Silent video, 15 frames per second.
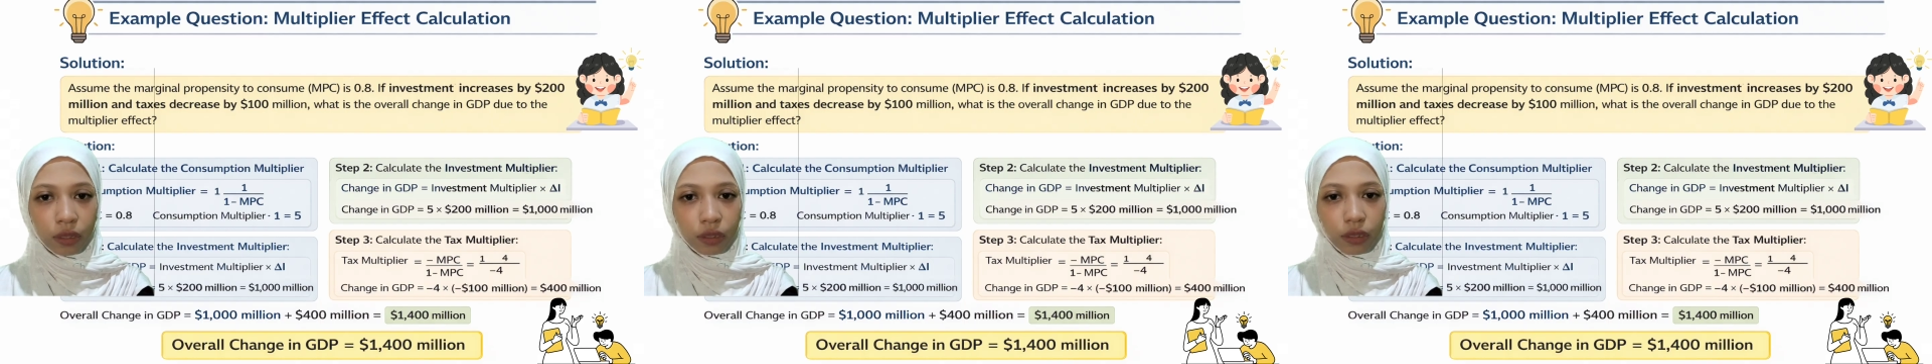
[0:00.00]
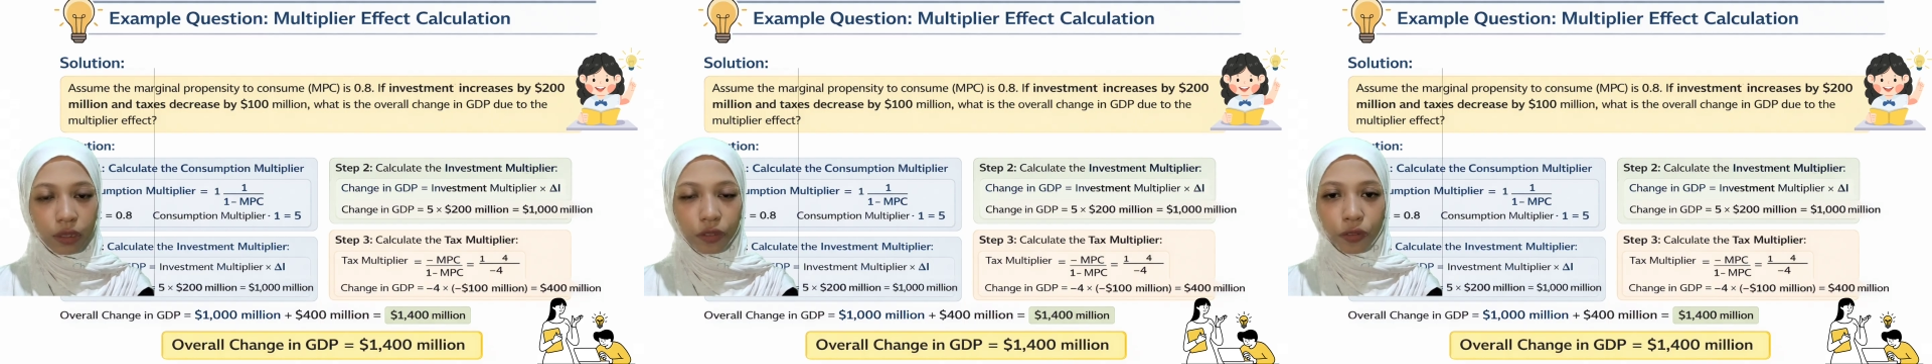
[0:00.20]

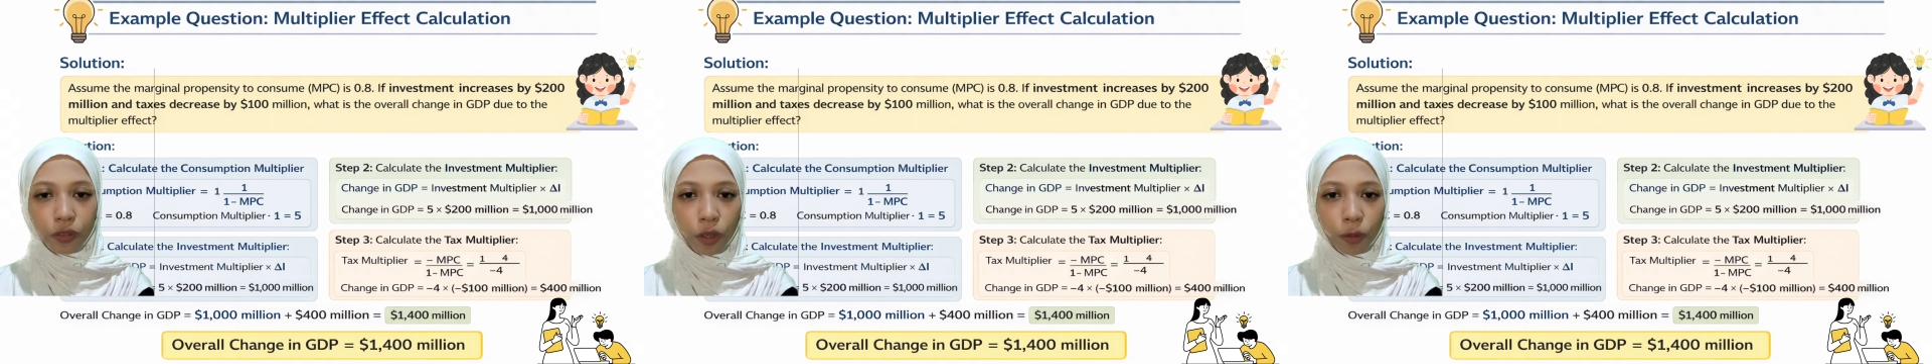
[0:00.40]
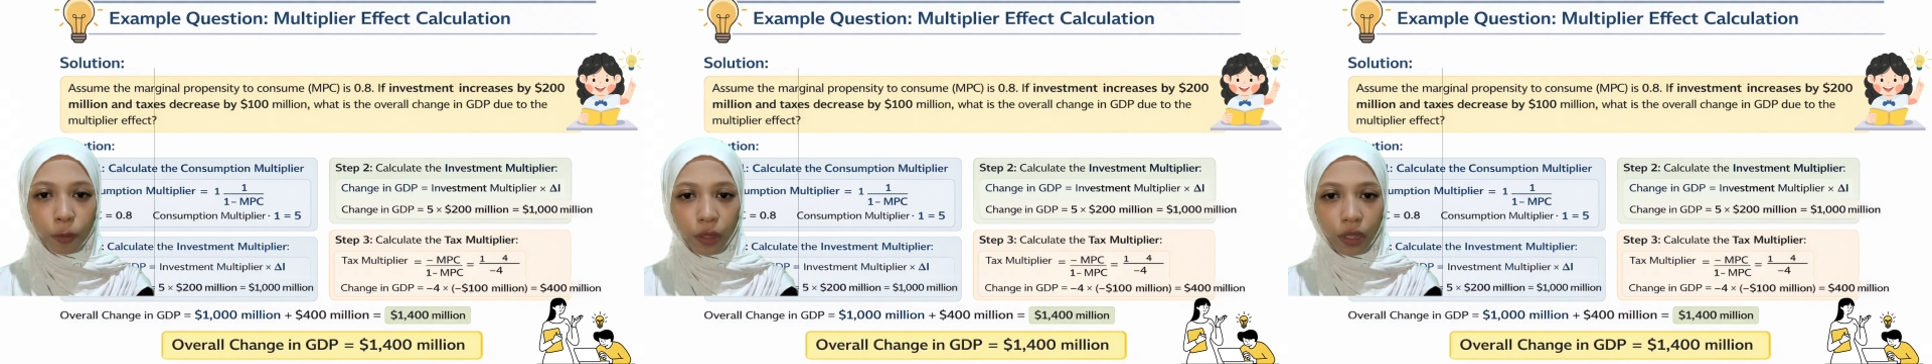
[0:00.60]
The
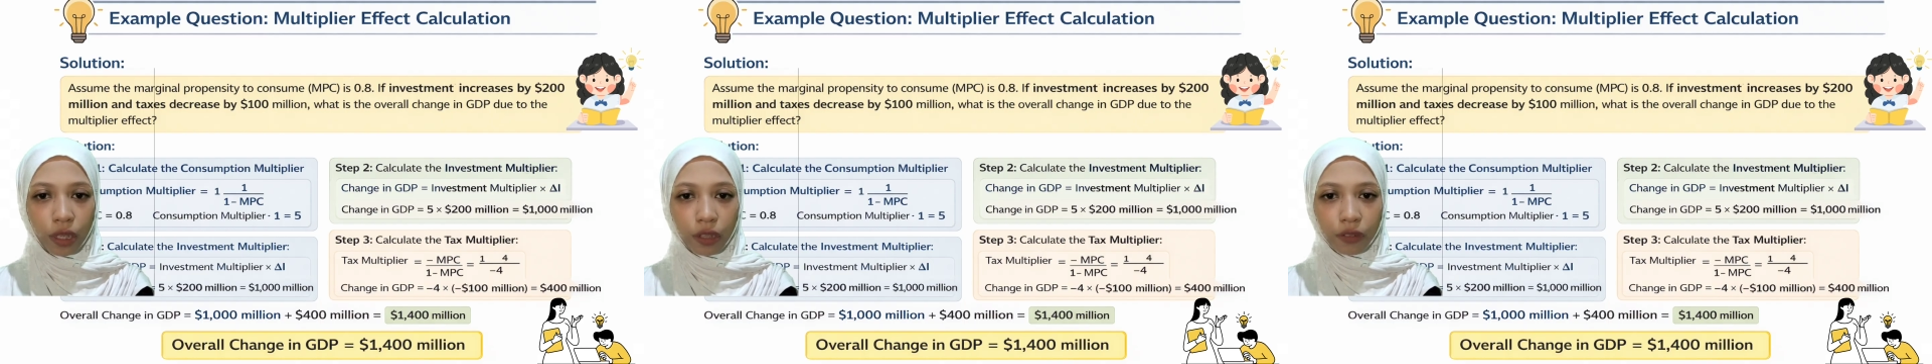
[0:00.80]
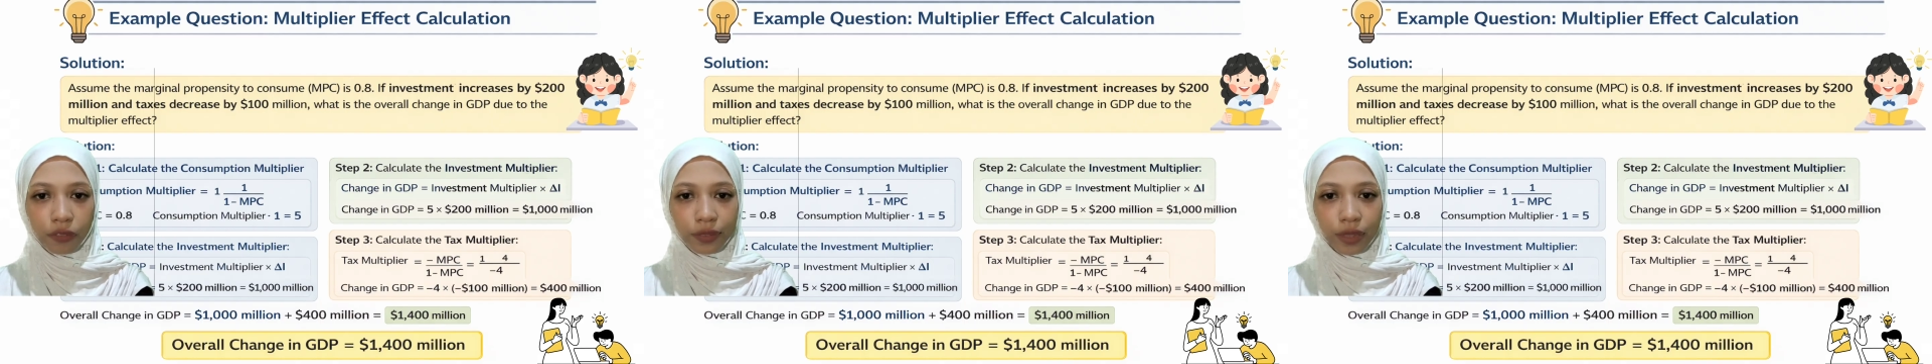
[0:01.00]
formula
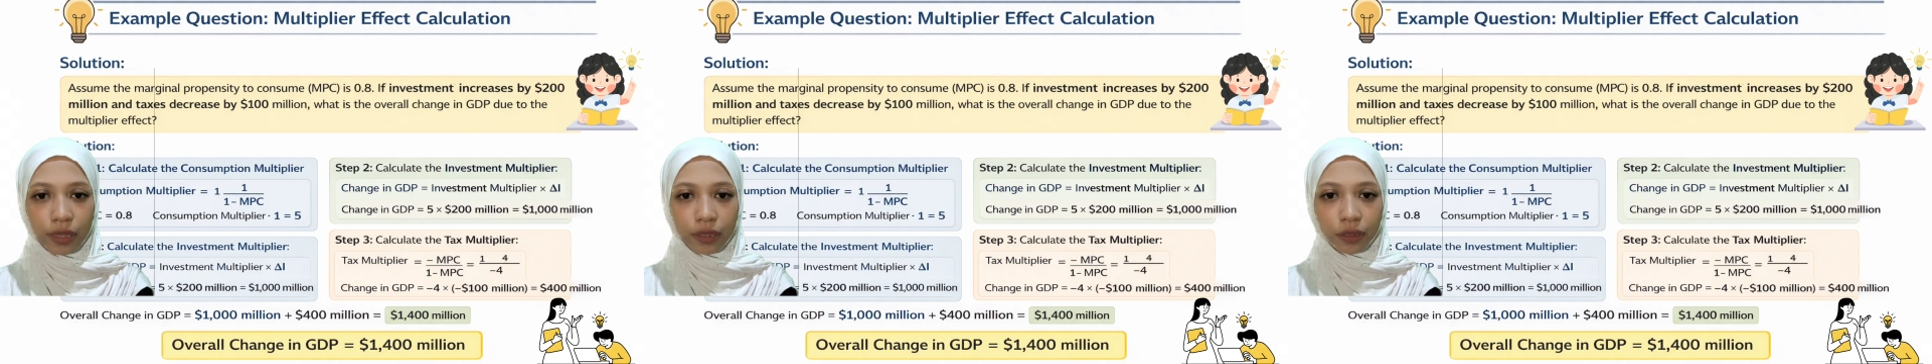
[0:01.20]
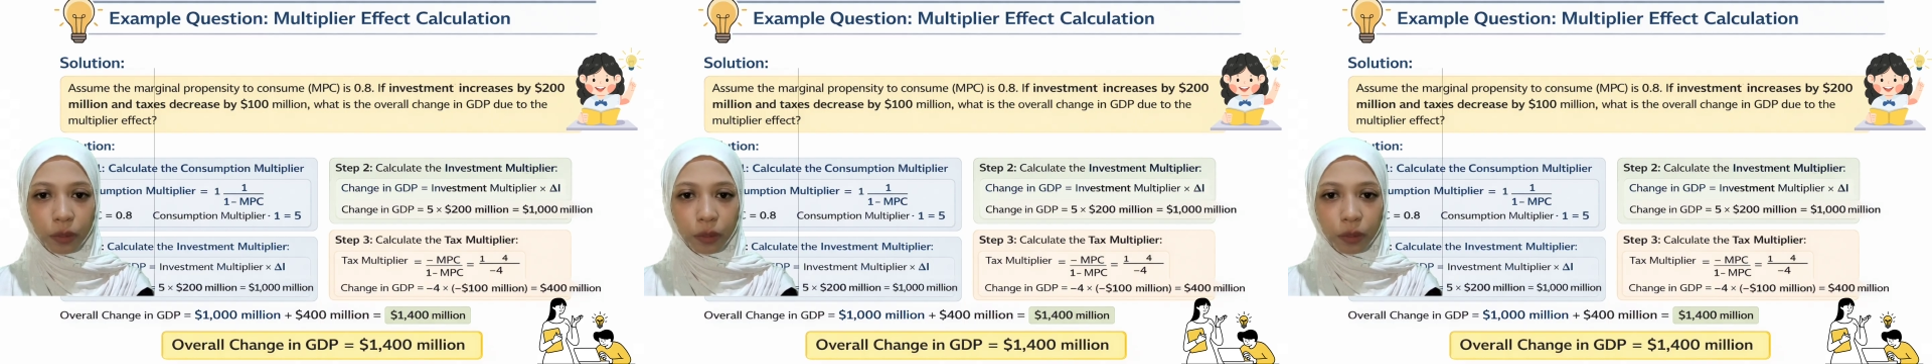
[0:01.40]
of tax